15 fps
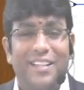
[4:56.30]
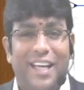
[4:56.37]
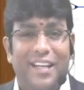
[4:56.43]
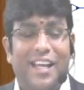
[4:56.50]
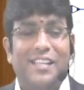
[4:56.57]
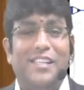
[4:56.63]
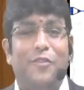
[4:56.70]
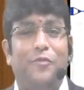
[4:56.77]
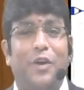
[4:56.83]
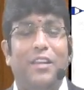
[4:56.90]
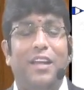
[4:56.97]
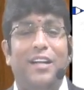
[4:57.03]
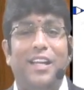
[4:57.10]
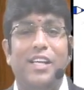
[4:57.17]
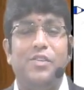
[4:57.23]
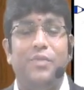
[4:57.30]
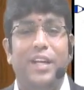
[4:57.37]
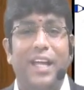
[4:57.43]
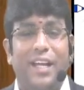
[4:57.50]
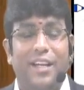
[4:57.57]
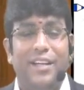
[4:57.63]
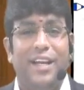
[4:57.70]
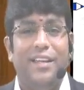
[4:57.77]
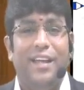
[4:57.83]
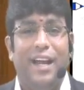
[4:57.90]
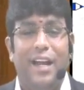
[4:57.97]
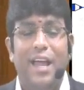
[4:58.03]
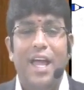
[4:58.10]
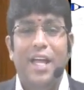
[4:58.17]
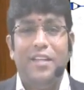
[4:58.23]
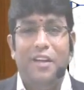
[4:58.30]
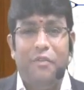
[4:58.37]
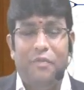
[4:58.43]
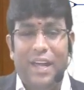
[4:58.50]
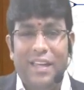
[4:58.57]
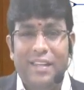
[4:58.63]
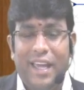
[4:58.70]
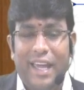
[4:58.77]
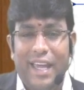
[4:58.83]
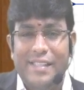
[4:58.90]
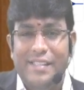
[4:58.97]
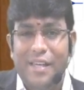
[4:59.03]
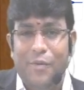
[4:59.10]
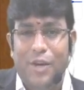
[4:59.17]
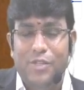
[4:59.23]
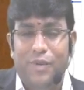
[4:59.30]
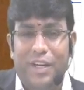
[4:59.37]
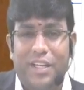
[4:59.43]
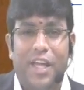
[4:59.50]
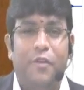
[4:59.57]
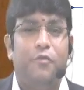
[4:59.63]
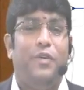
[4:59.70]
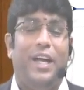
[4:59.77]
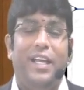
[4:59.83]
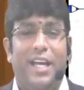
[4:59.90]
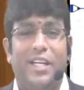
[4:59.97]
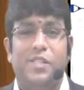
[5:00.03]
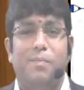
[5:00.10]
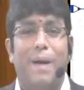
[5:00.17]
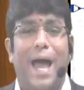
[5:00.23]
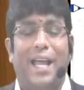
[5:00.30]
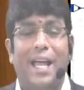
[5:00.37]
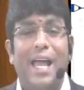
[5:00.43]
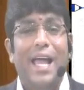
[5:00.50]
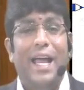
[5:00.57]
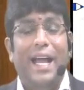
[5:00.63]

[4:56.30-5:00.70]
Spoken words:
The reason for that is very clear, that the way the AC was working 5 years back,